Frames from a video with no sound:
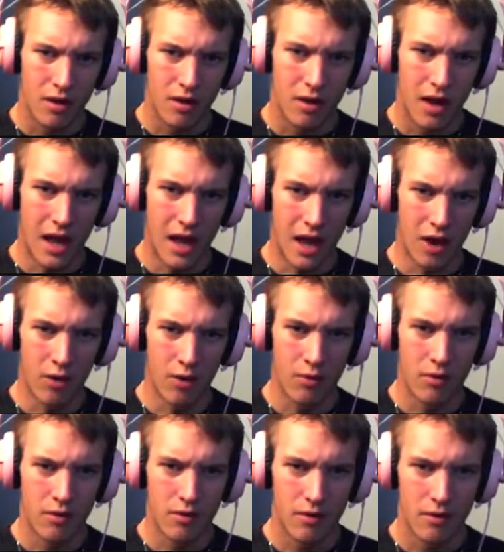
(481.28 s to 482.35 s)
Hello.
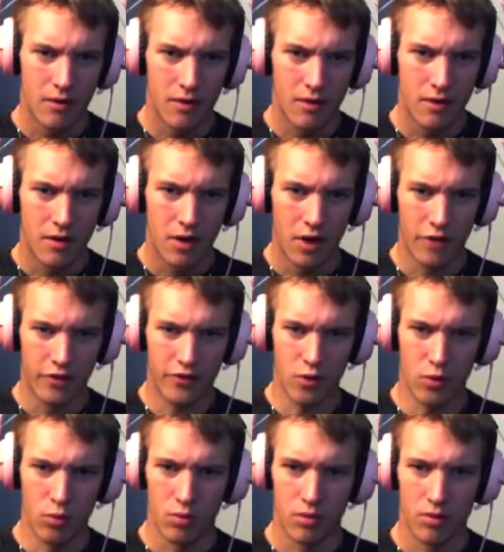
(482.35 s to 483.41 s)
Oh, it's cool.